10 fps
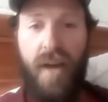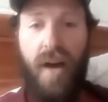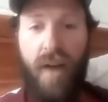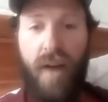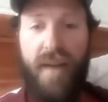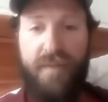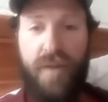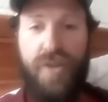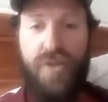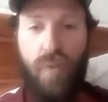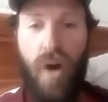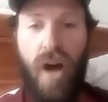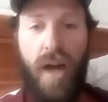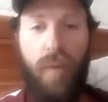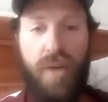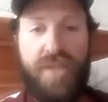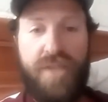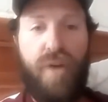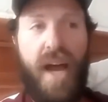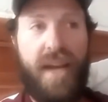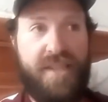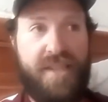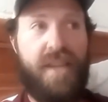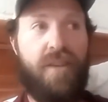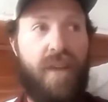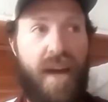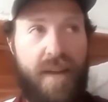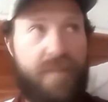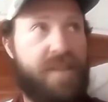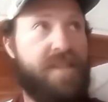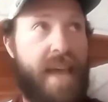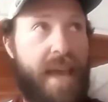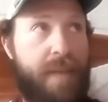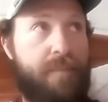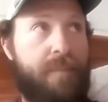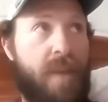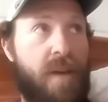on that first walk, I was practicing a lot of the same,